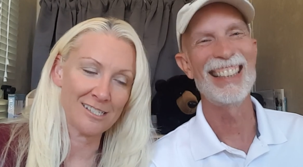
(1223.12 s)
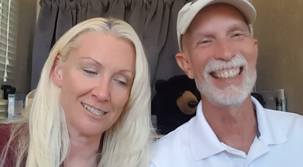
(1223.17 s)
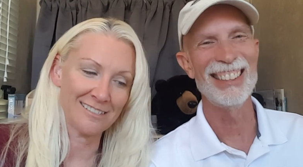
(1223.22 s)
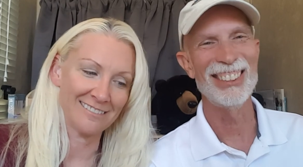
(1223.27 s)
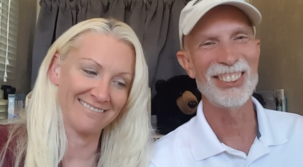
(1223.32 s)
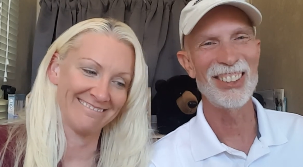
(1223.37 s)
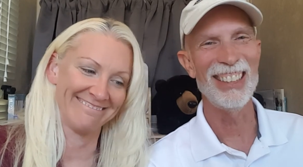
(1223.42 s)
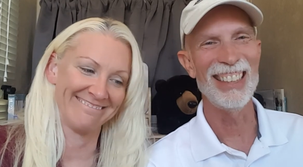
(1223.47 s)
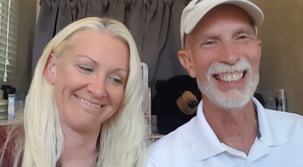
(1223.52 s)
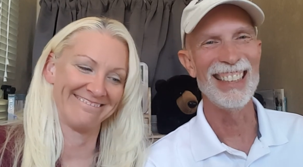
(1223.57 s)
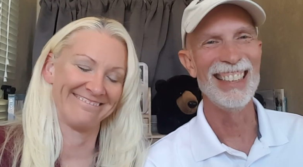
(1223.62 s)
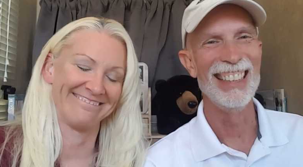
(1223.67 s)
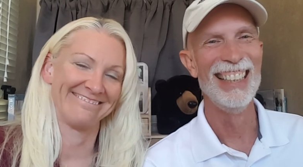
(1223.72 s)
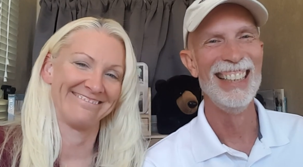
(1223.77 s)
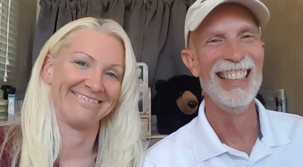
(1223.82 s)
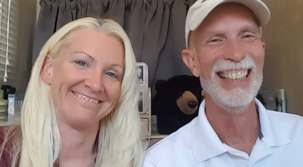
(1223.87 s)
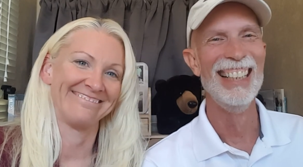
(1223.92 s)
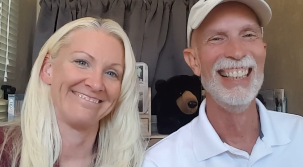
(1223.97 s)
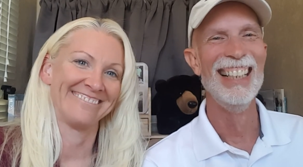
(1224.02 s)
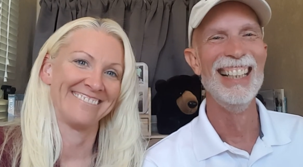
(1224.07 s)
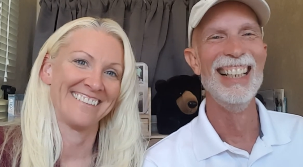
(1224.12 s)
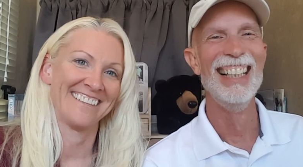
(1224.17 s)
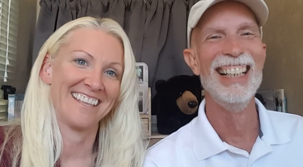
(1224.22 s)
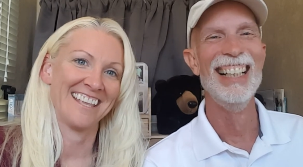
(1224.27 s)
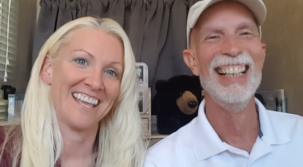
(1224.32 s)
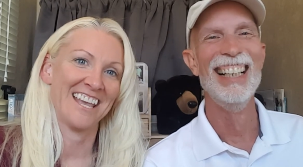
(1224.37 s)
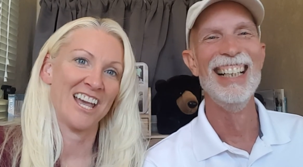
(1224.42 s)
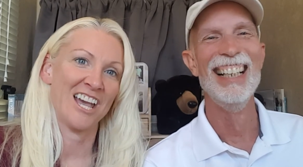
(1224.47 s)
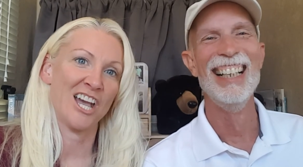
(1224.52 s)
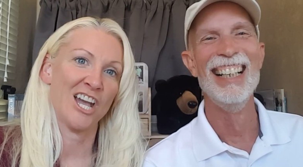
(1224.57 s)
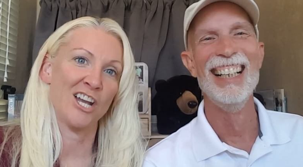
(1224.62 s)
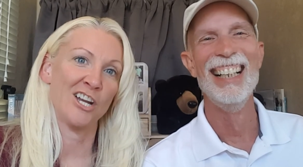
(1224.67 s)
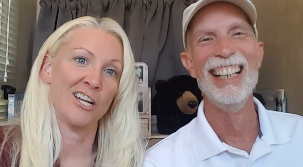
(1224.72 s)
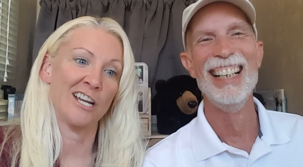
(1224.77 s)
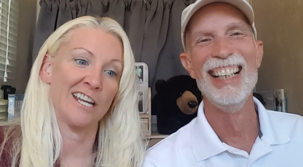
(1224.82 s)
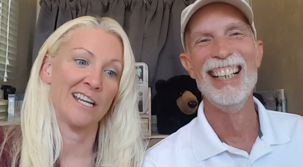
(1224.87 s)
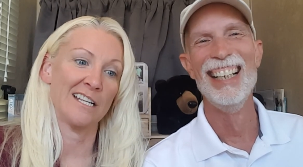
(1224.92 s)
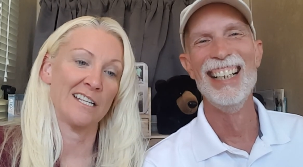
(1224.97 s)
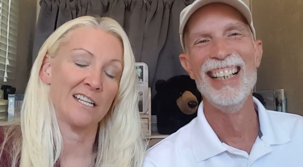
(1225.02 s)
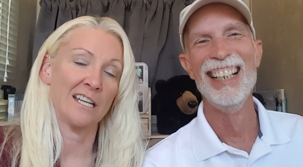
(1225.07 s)
Speaker 1: That's right. All
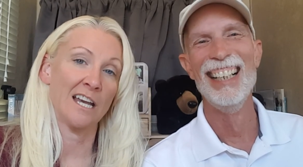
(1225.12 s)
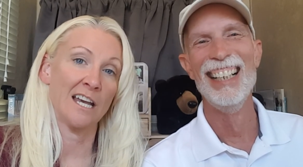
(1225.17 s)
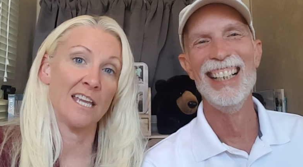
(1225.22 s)
right.